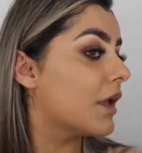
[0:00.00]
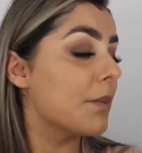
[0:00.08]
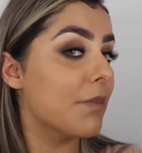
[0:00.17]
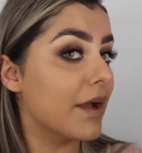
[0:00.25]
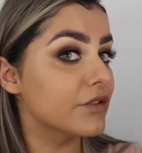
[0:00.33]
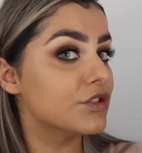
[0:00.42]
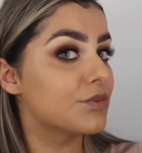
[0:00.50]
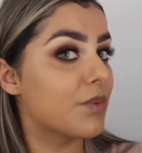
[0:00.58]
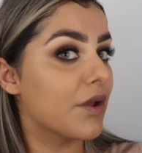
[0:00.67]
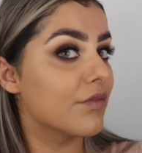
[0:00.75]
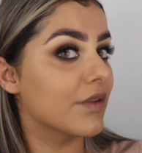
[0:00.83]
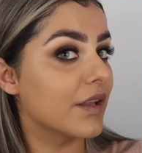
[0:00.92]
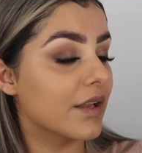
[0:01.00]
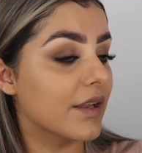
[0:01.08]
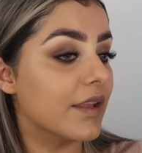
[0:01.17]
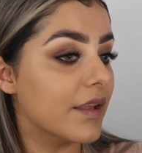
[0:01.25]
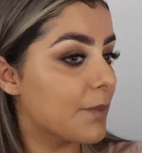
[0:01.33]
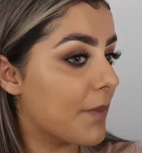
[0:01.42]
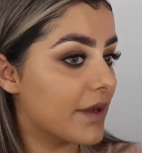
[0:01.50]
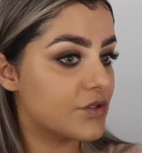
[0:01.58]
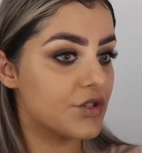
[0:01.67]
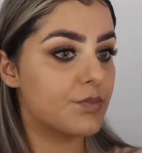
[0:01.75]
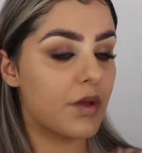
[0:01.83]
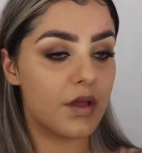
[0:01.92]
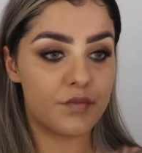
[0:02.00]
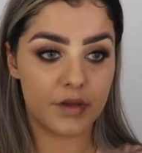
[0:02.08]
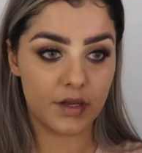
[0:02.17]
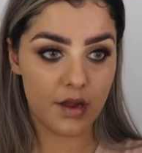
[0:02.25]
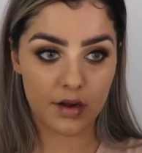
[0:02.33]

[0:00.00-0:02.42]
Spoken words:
it matched perfectly. It matches perfectly.